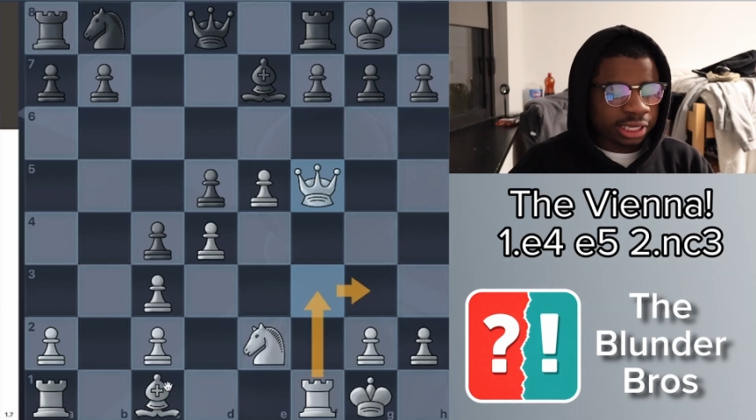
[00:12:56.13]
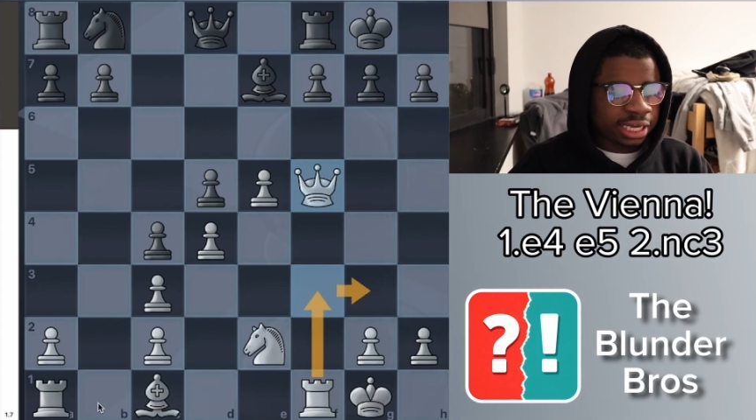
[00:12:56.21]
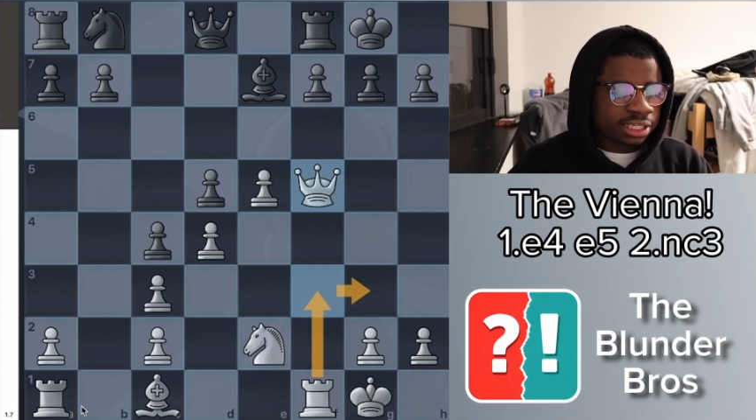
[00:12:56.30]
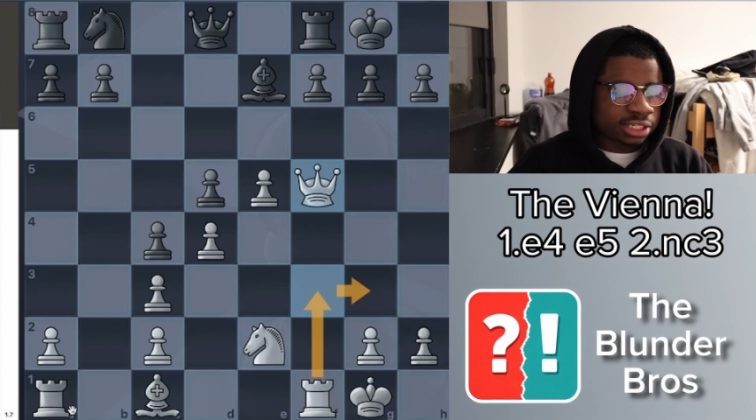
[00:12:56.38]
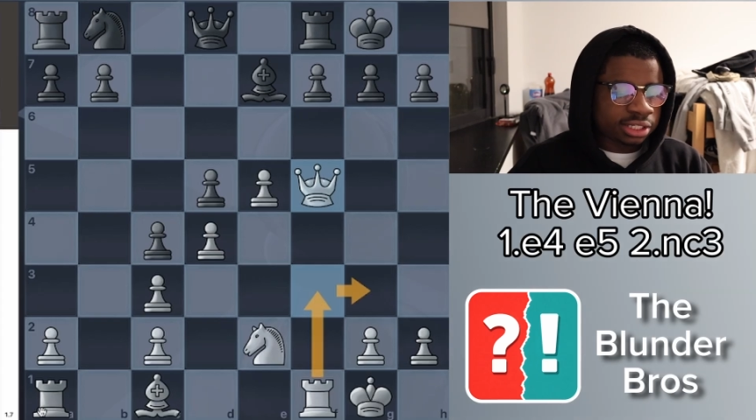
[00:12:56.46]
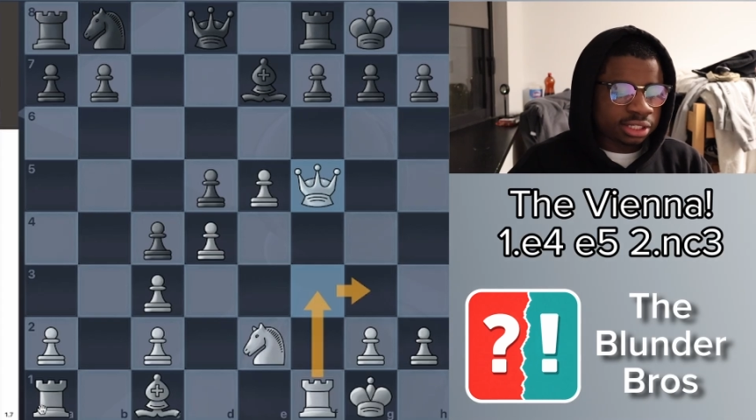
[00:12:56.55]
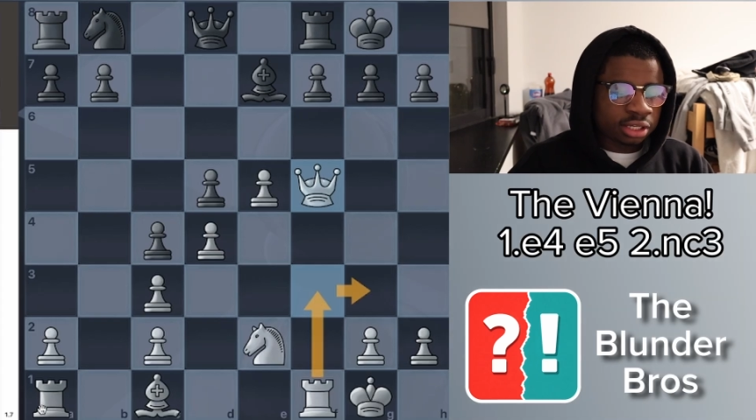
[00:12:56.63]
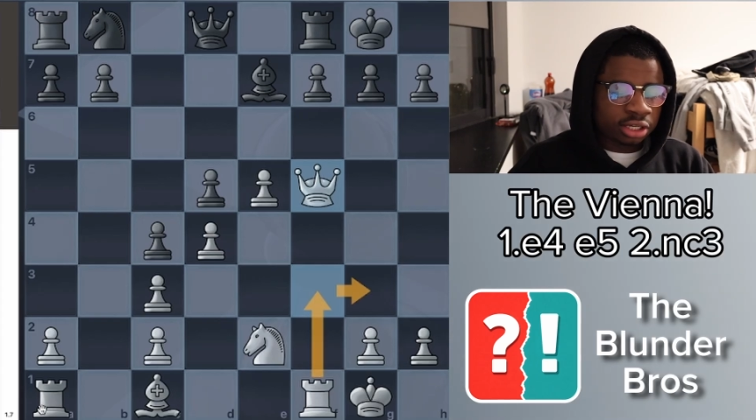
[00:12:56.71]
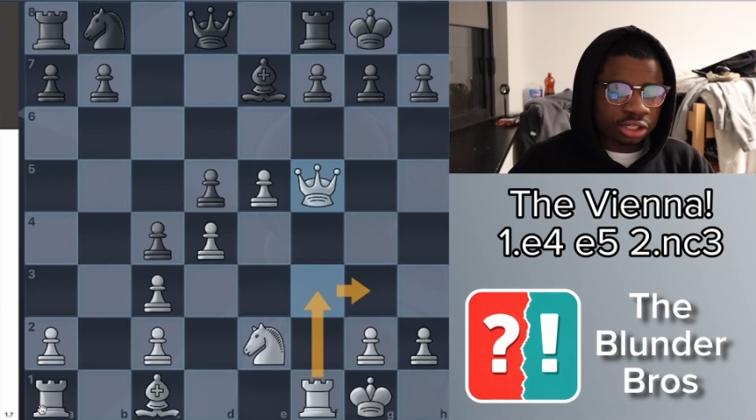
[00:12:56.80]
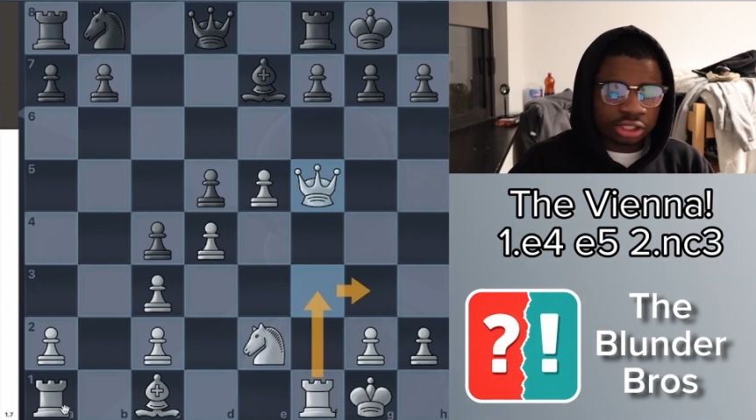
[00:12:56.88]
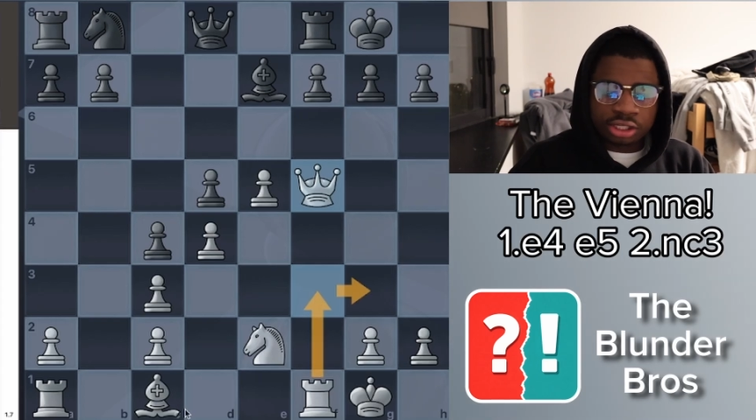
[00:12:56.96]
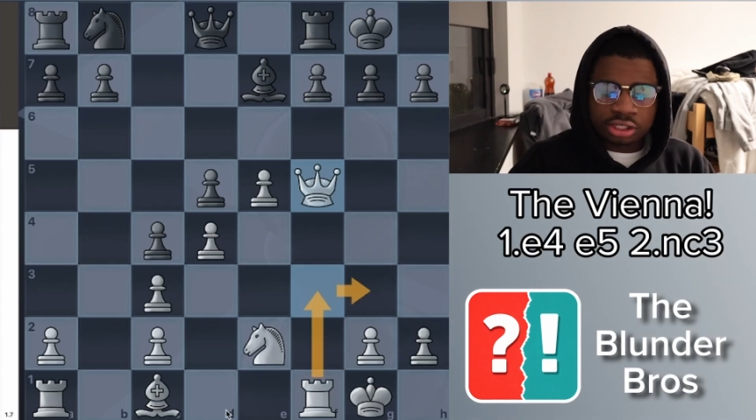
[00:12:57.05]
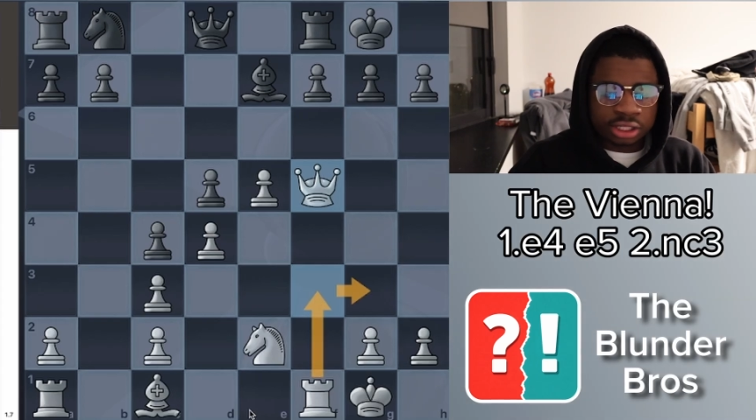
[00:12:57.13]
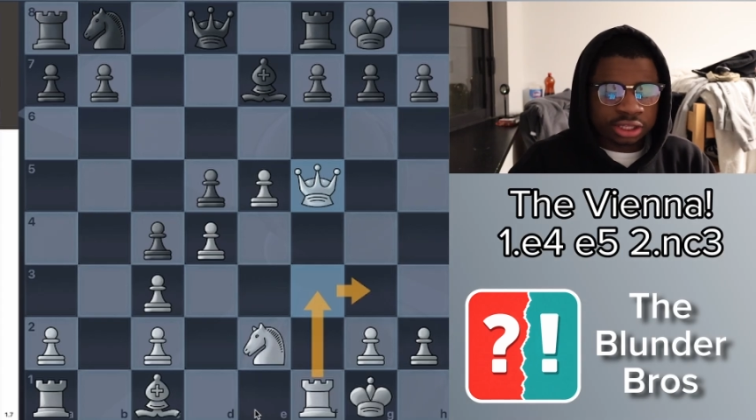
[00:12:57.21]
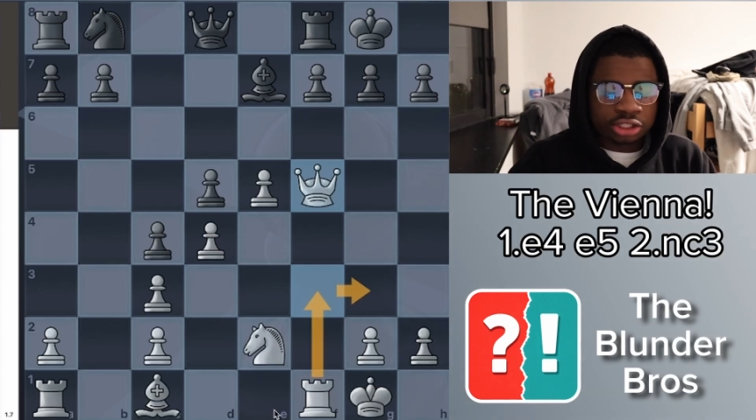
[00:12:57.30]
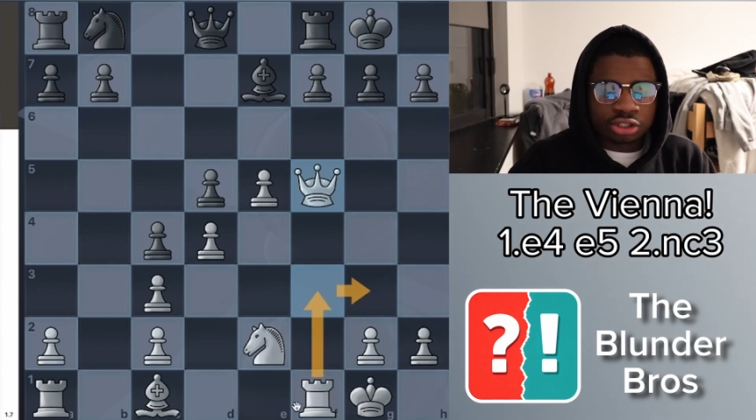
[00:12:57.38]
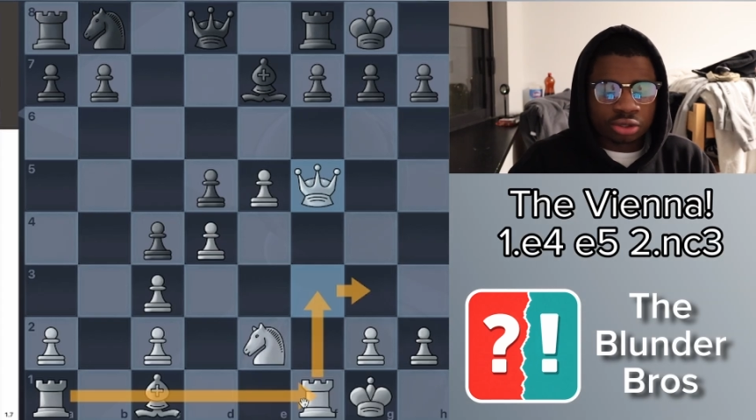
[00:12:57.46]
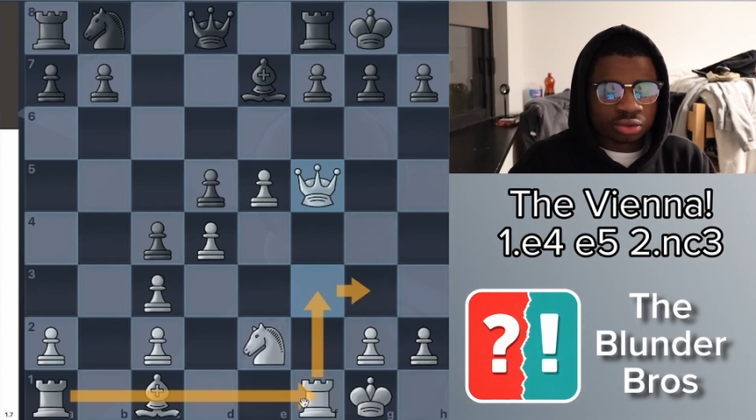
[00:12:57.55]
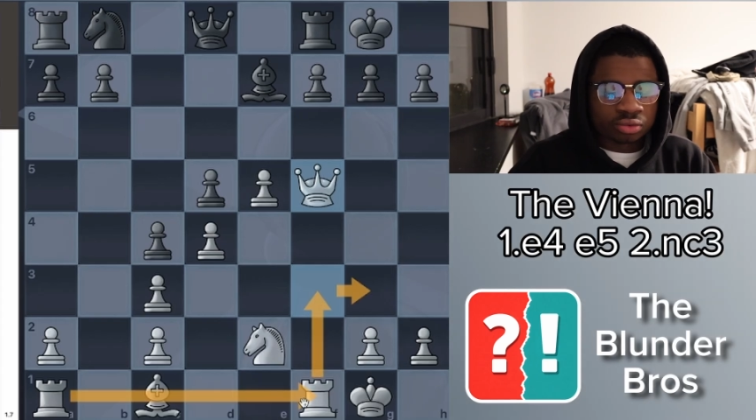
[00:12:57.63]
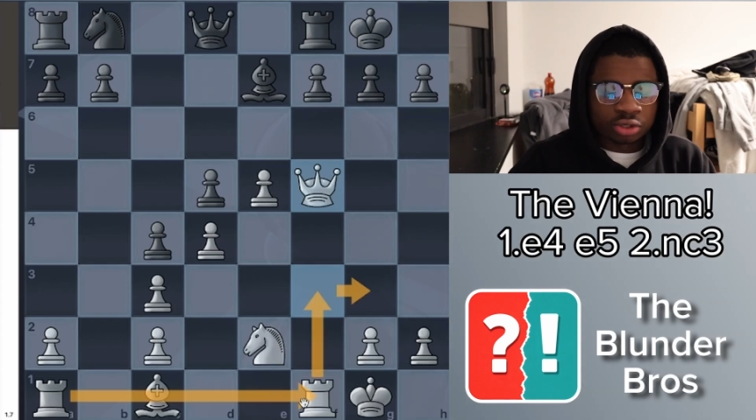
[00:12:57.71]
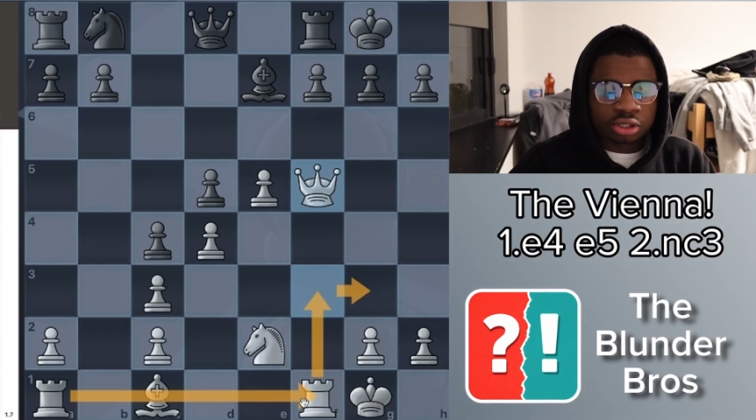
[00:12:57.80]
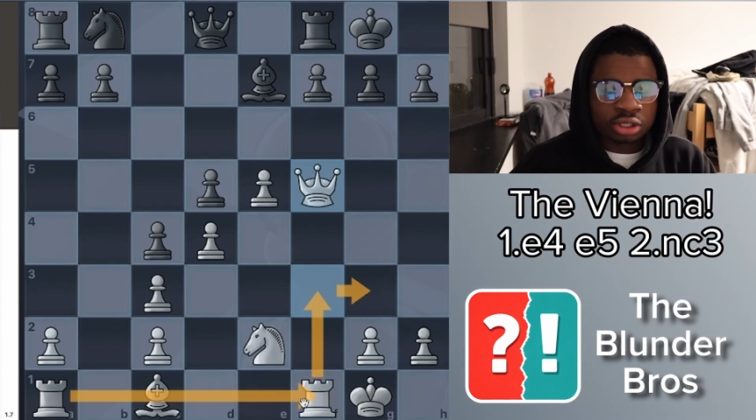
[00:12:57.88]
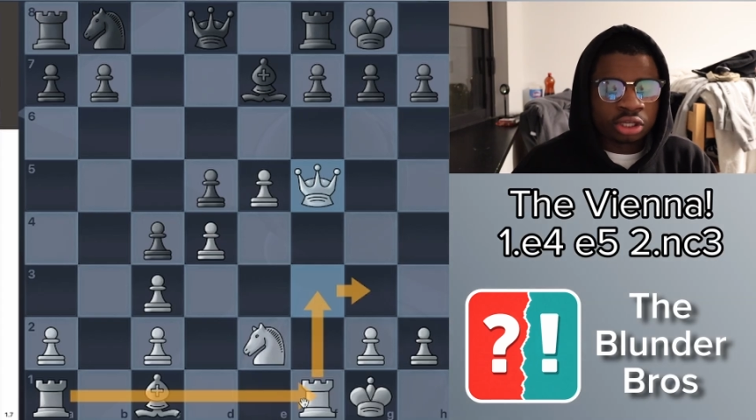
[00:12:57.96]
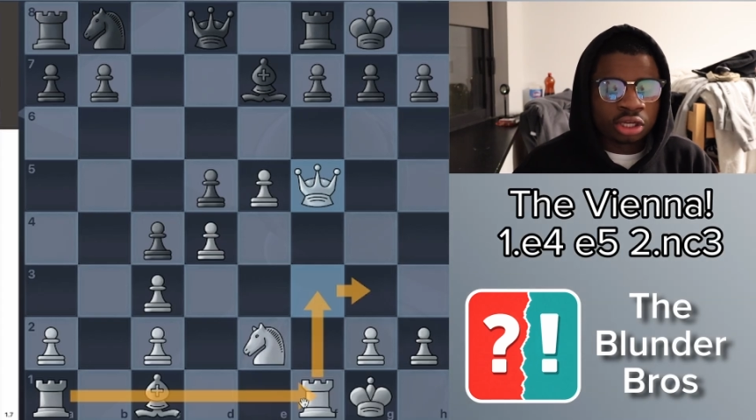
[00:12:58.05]
And then your other
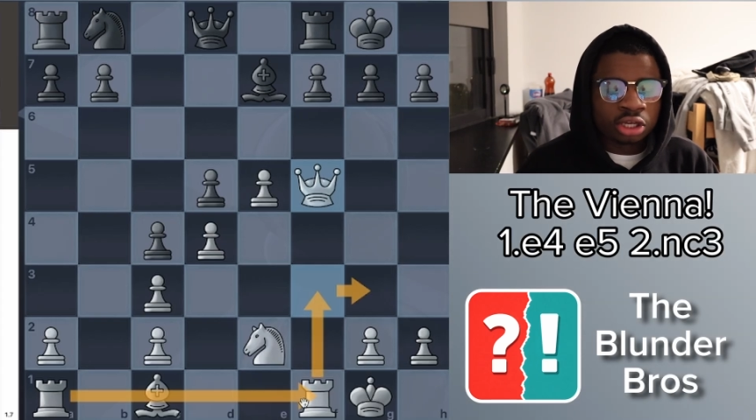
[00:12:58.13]
rook.